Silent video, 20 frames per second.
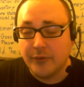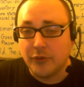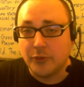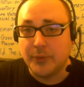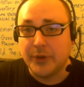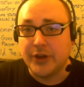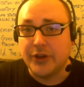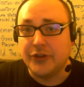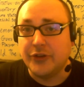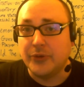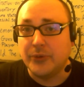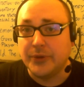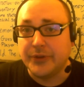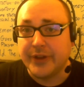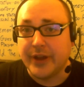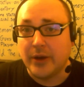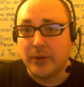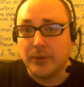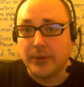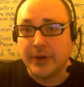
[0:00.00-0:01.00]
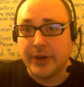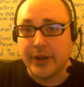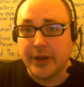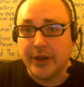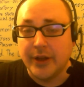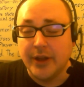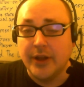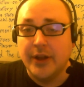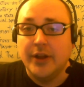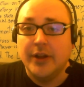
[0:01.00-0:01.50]
for me to do it that way.
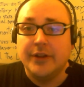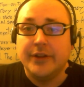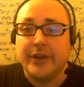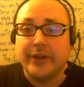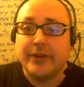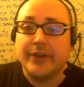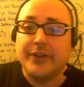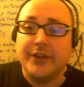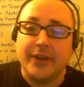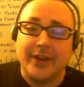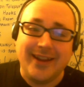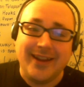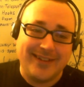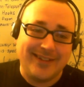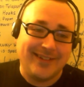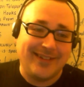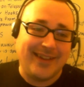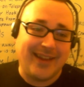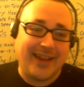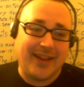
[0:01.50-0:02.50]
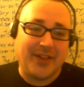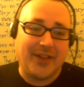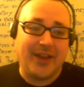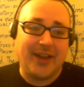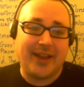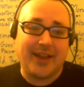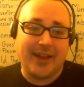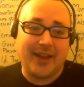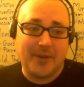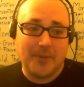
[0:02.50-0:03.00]
The only thing is that
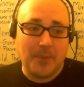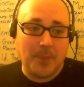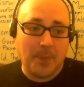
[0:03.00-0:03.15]
like